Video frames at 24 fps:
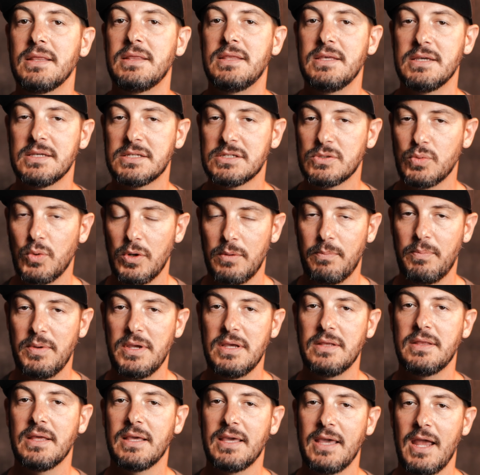this would
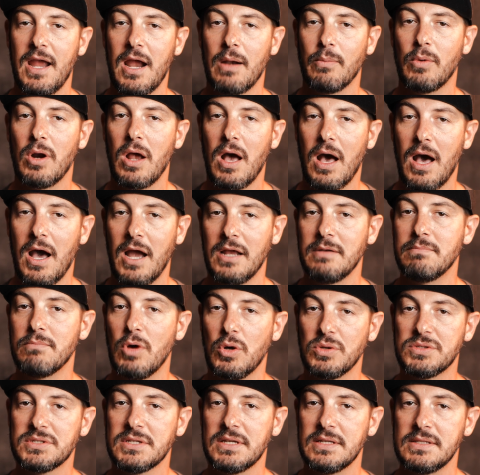be the camera I'd
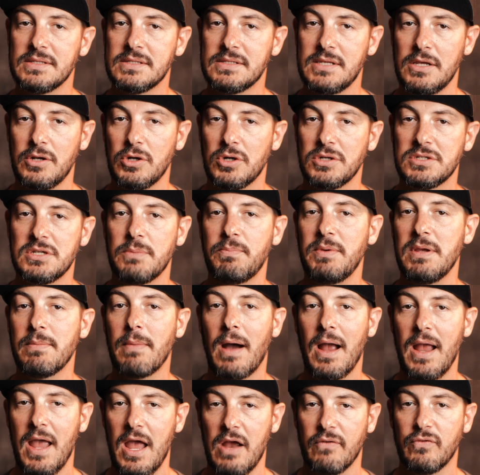most consider to be
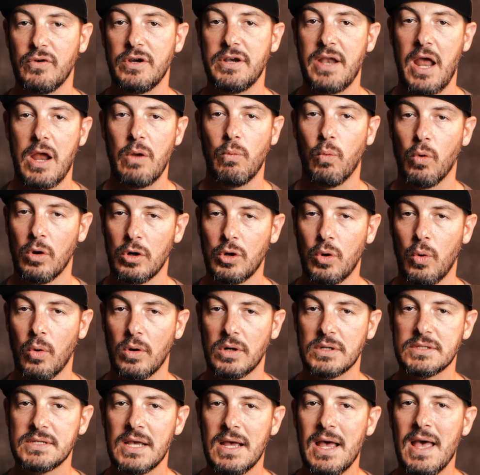my everyday
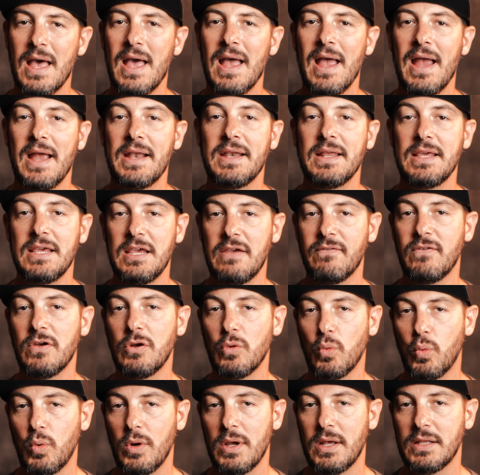workhorse. And
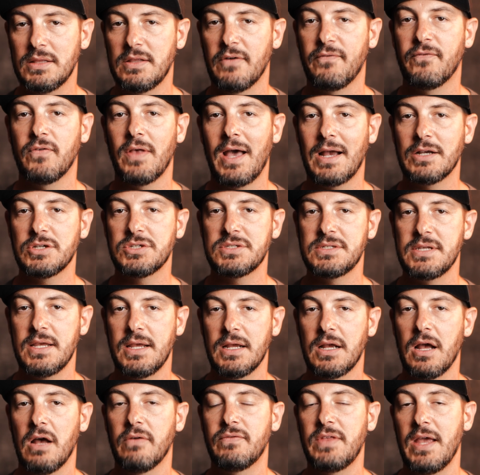even with the flash
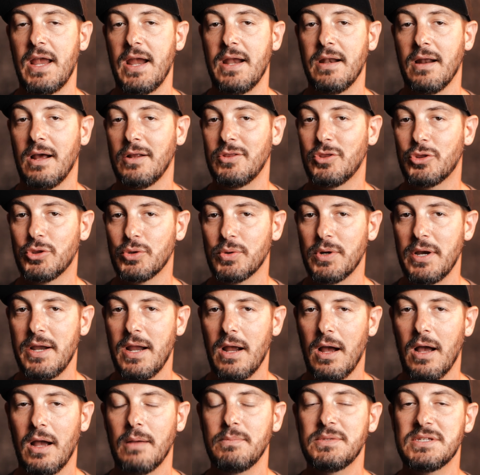sync of the A9
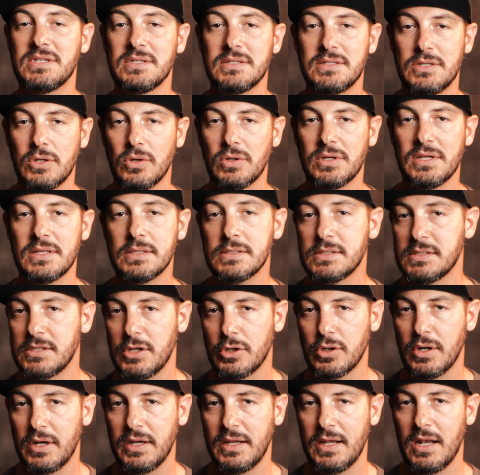III, I'm still
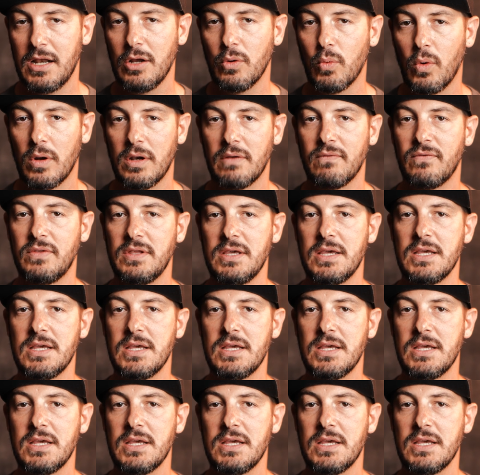considering getting one of